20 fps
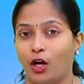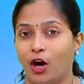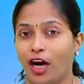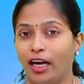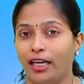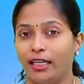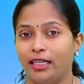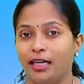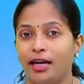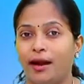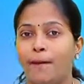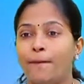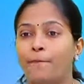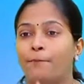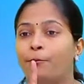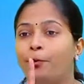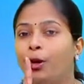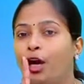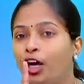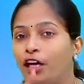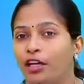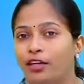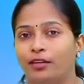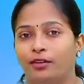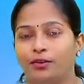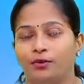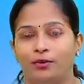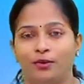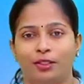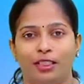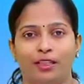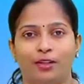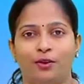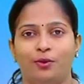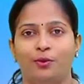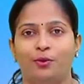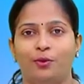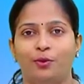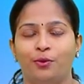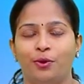thought will
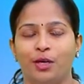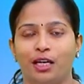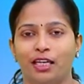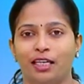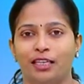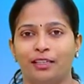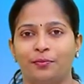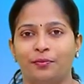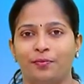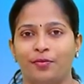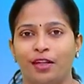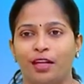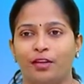work.